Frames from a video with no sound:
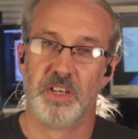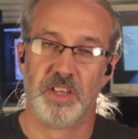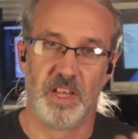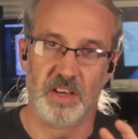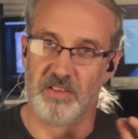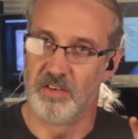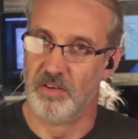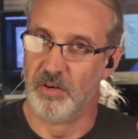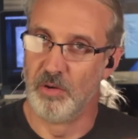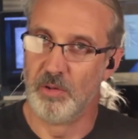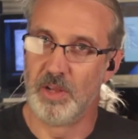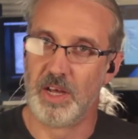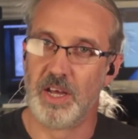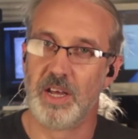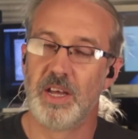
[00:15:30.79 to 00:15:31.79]
That's a
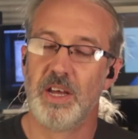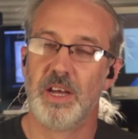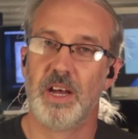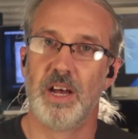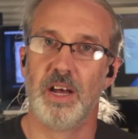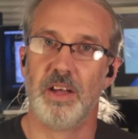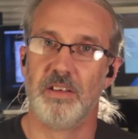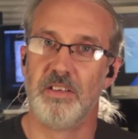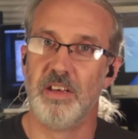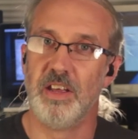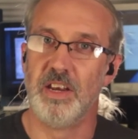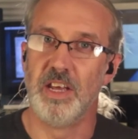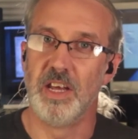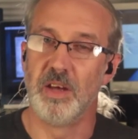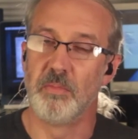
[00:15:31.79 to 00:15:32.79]
new link, uh,
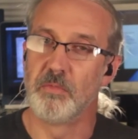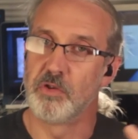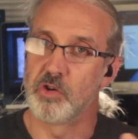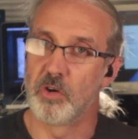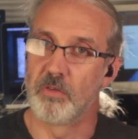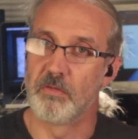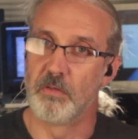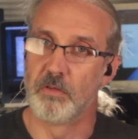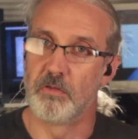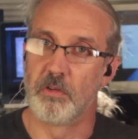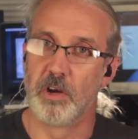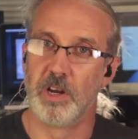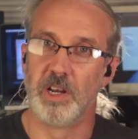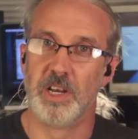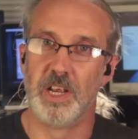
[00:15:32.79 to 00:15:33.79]
TDM, short for
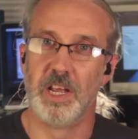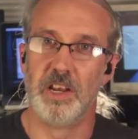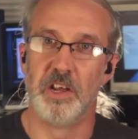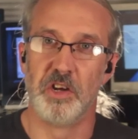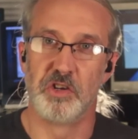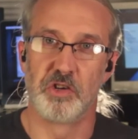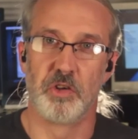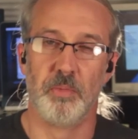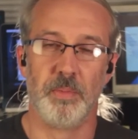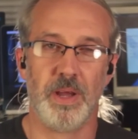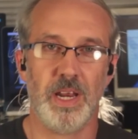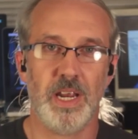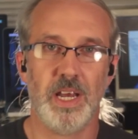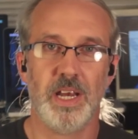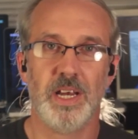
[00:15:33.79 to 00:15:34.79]
Trinity Digital
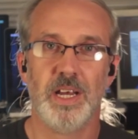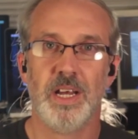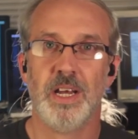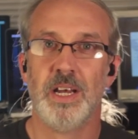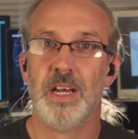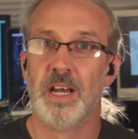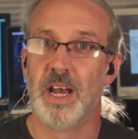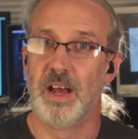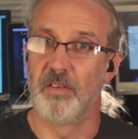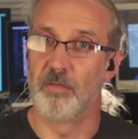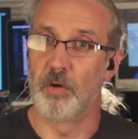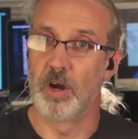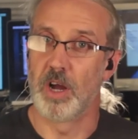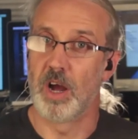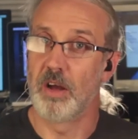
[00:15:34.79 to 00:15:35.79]
Media.
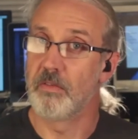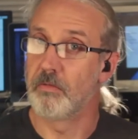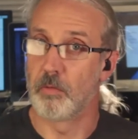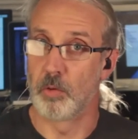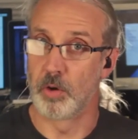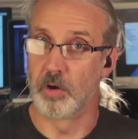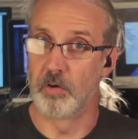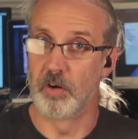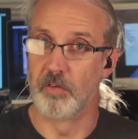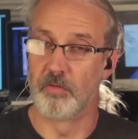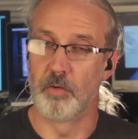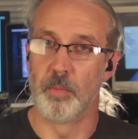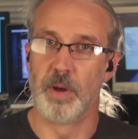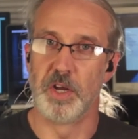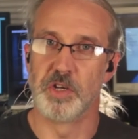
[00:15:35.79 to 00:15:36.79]
FYI, for your
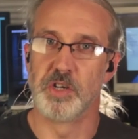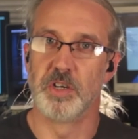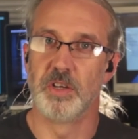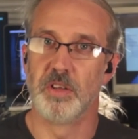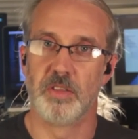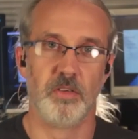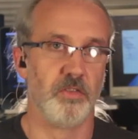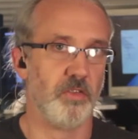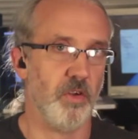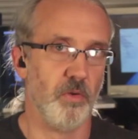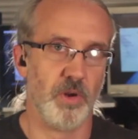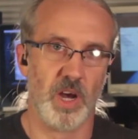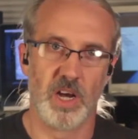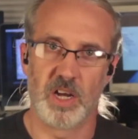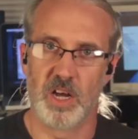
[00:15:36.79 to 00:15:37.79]
information, there's
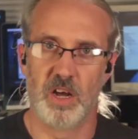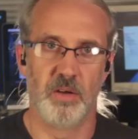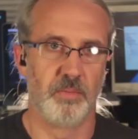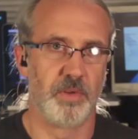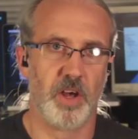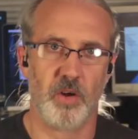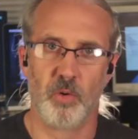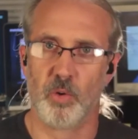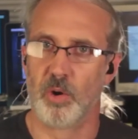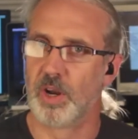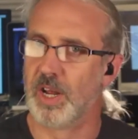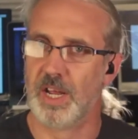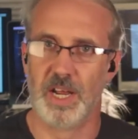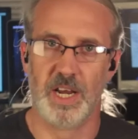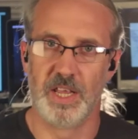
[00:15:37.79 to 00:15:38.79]
no .com,
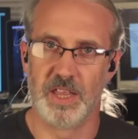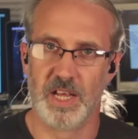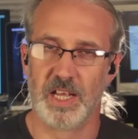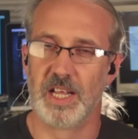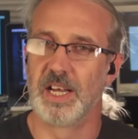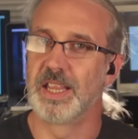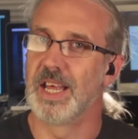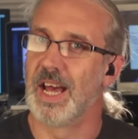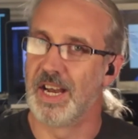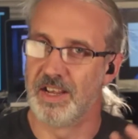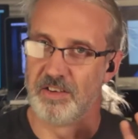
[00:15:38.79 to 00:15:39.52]
.org, anything like that.